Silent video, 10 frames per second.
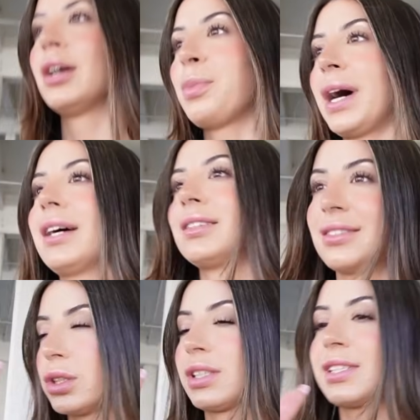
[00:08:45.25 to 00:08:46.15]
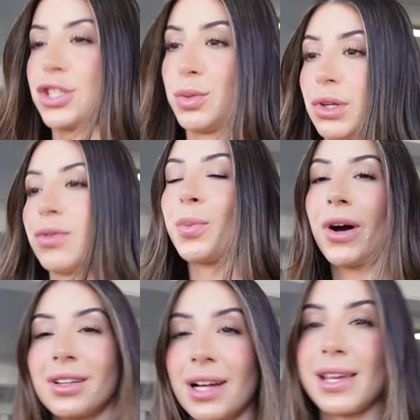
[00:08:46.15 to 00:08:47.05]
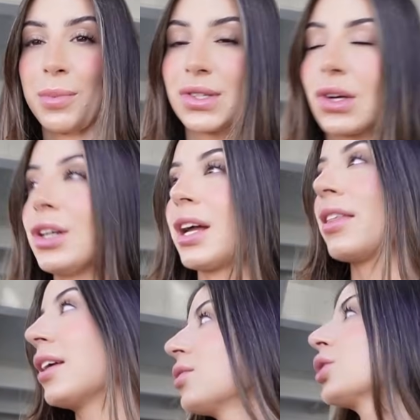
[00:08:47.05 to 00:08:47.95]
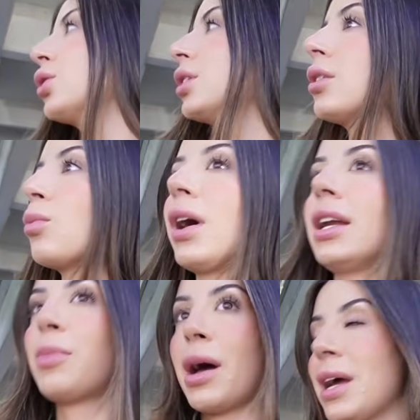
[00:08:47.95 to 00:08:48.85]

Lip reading: but such a beautiful podcast episode. I then recorded one by